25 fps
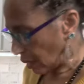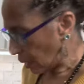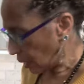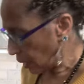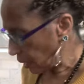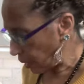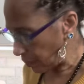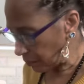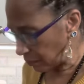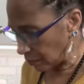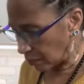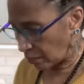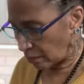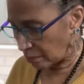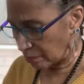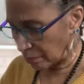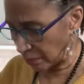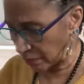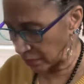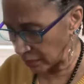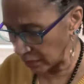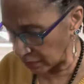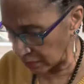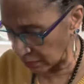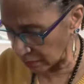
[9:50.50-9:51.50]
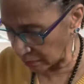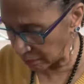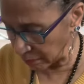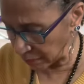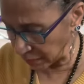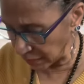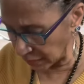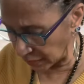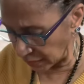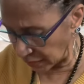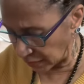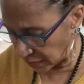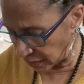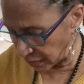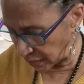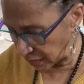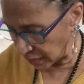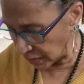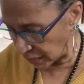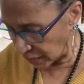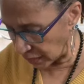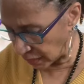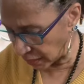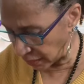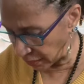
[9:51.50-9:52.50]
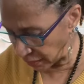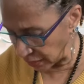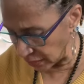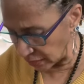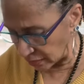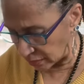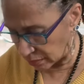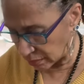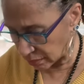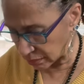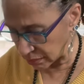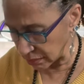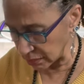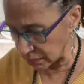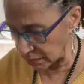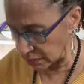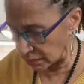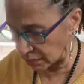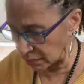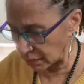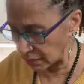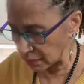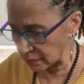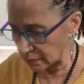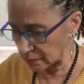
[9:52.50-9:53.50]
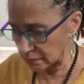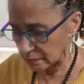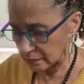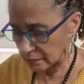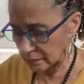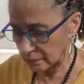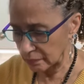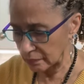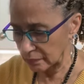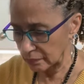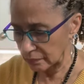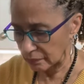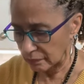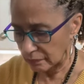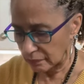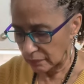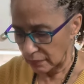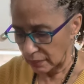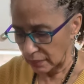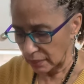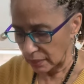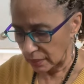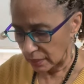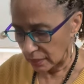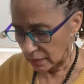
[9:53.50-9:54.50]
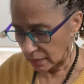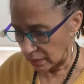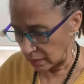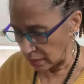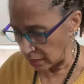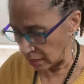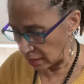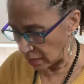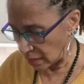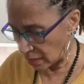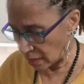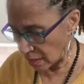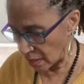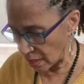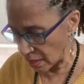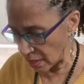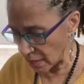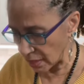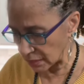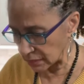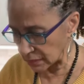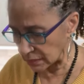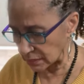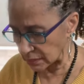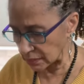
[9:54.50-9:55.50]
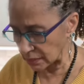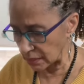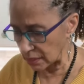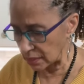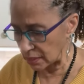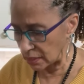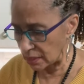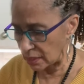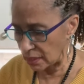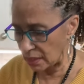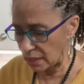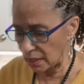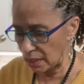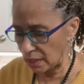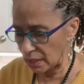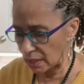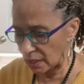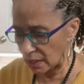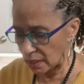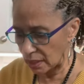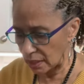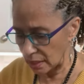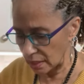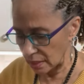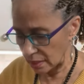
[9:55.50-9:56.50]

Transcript: I'm going to put a little bit in there. It looks good. Yes, indeedy.